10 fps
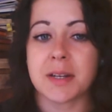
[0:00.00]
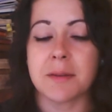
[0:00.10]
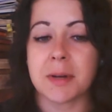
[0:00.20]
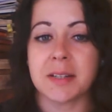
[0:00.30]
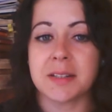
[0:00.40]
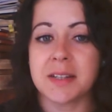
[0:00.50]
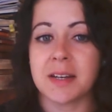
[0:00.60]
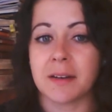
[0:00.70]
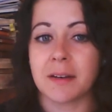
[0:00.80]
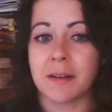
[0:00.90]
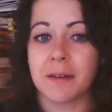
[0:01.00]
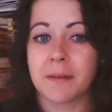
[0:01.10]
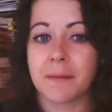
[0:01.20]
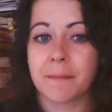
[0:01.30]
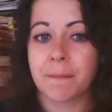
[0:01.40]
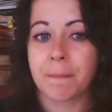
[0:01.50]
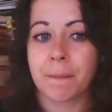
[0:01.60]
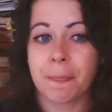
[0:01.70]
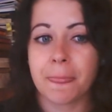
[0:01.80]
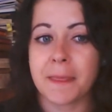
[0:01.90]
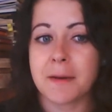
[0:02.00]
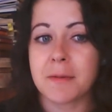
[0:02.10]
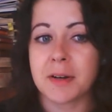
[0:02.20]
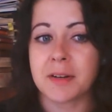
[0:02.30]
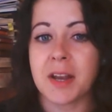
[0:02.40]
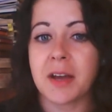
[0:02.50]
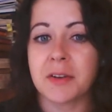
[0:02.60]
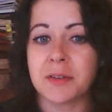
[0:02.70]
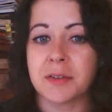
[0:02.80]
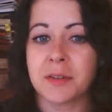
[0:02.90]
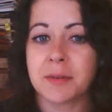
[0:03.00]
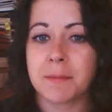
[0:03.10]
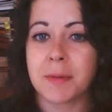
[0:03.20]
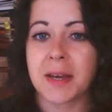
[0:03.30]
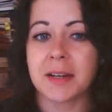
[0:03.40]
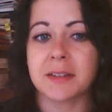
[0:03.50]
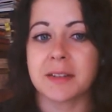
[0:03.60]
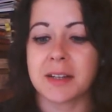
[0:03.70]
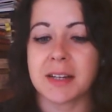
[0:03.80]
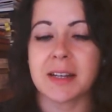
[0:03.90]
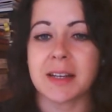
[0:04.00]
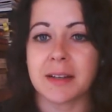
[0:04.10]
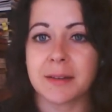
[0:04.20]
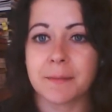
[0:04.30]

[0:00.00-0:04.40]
he went in, they were now pale grey.